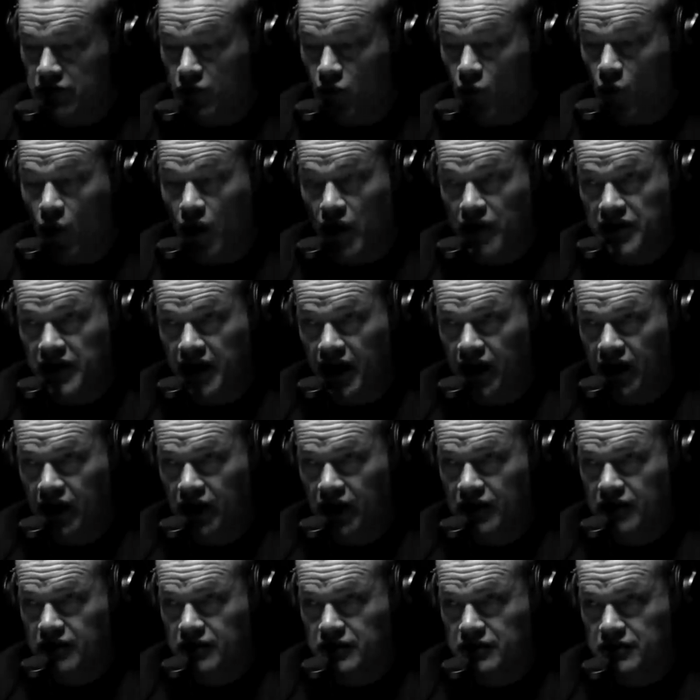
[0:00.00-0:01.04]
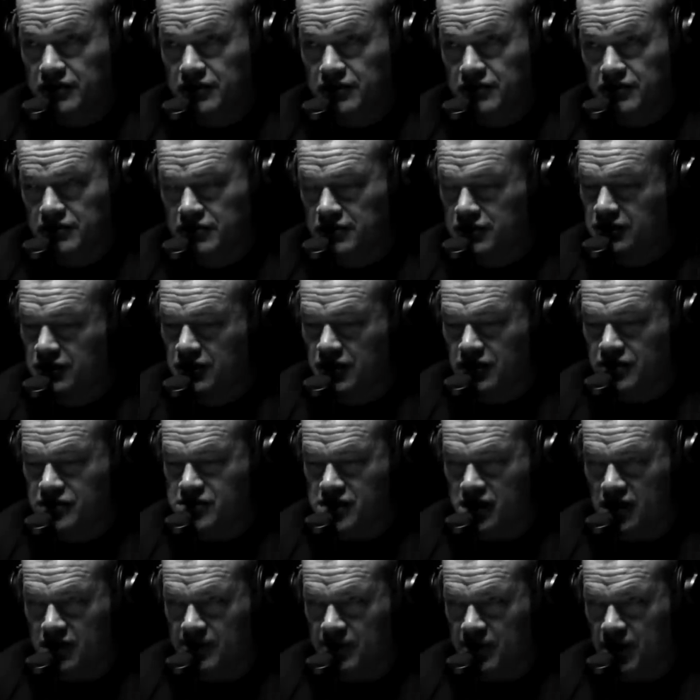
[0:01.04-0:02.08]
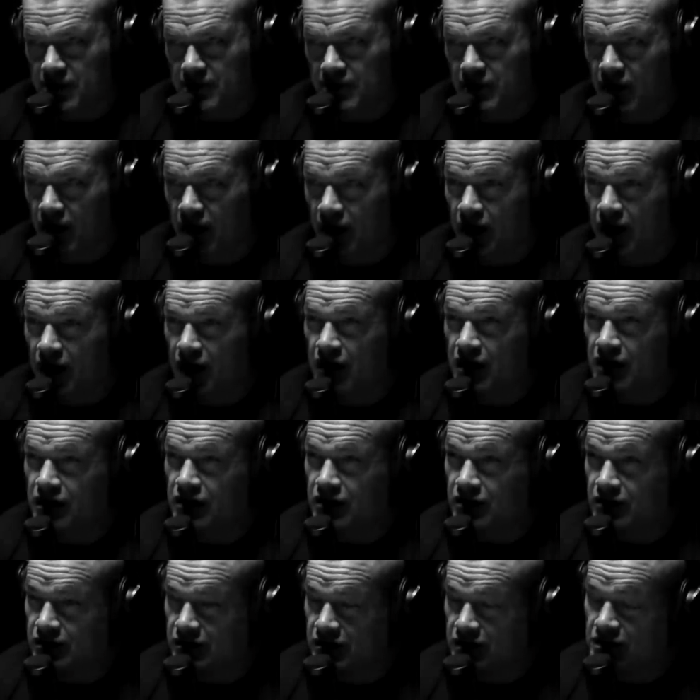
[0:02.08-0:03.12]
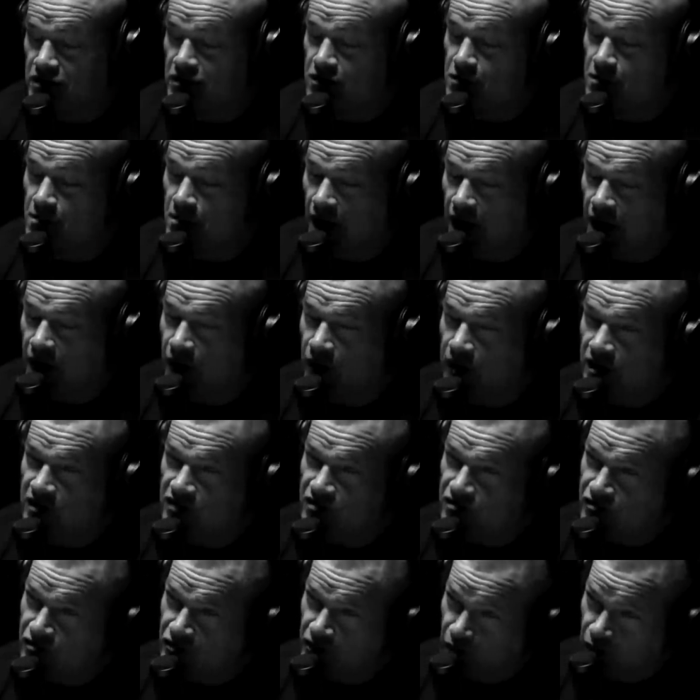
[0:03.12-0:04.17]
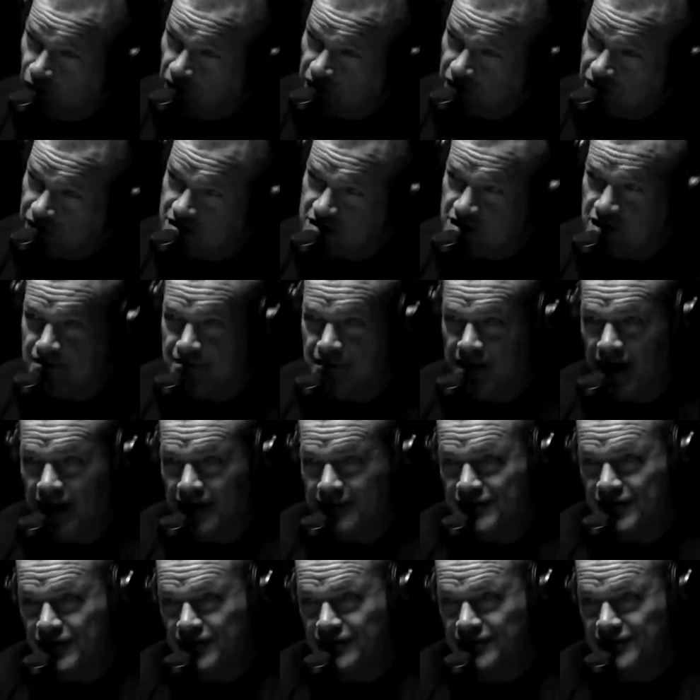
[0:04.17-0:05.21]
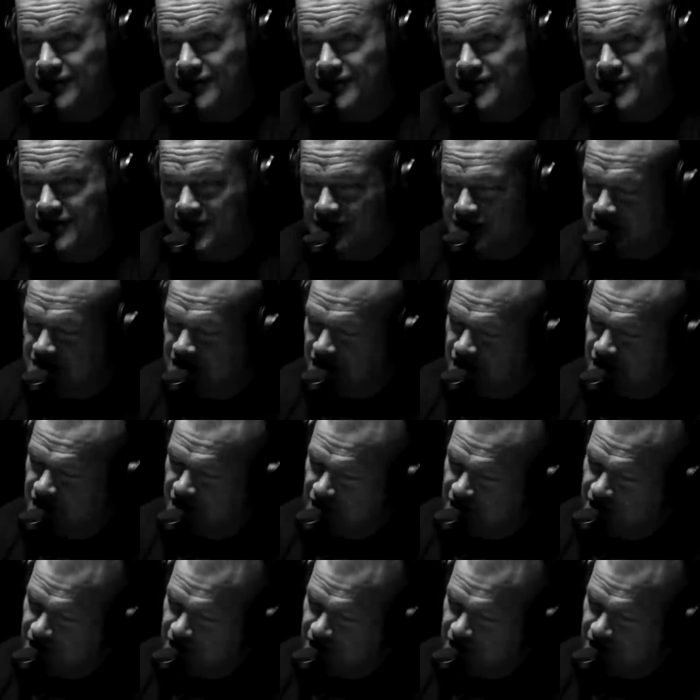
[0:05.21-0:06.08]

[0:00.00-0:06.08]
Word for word: One day? No, it's not a problem you you might want to throw a little something at them. Right, it's just something, a